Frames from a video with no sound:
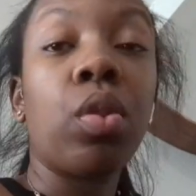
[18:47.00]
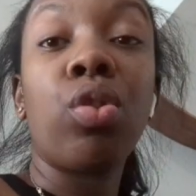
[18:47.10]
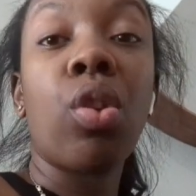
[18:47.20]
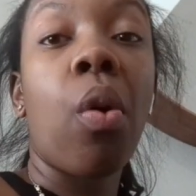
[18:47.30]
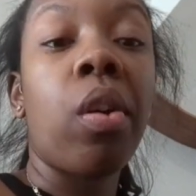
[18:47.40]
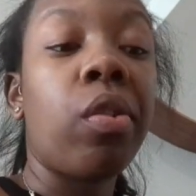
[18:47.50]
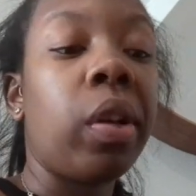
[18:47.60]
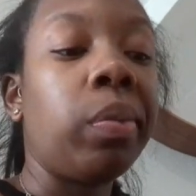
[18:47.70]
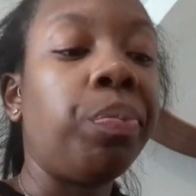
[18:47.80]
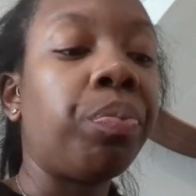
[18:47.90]
So hungry.
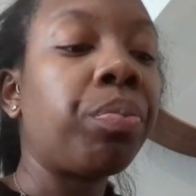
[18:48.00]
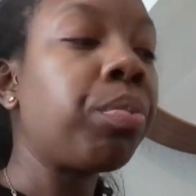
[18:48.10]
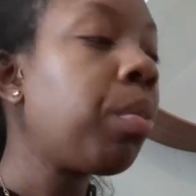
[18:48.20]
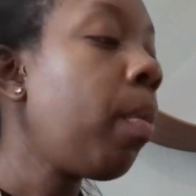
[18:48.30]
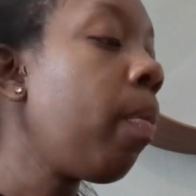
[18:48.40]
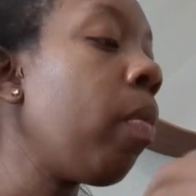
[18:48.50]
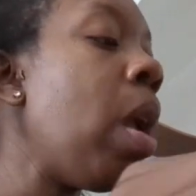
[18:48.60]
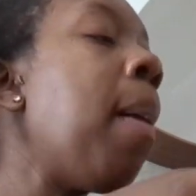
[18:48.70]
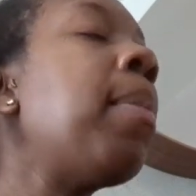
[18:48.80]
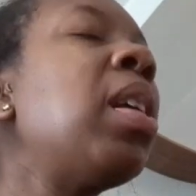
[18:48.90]

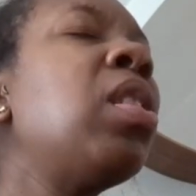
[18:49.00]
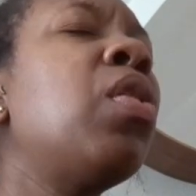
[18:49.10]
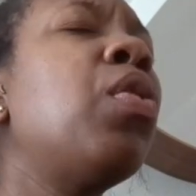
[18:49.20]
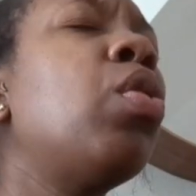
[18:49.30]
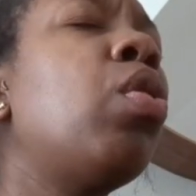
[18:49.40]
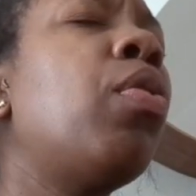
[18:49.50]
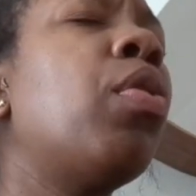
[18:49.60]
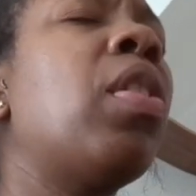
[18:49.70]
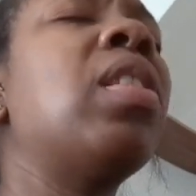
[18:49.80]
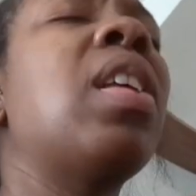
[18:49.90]
Bless his food all over
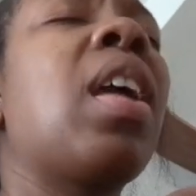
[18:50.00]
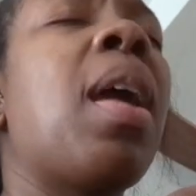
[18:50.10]
Christ's sake,